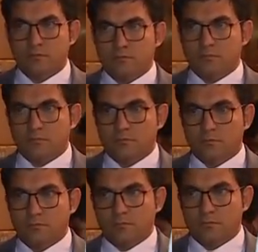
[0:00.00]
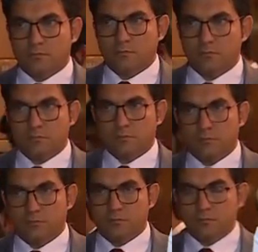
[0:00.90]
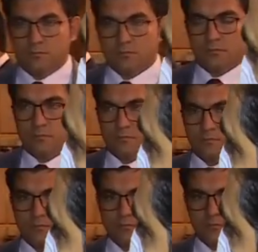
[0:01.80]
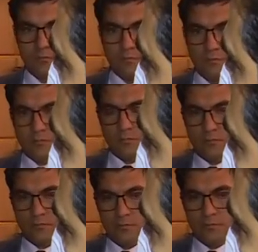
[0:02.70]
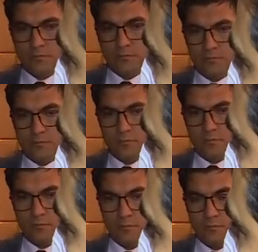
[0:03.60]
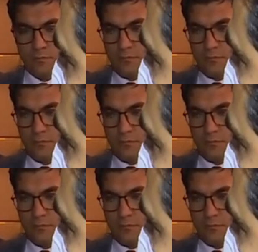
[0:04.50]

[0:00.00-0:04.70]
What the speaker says: The person shown says nothing.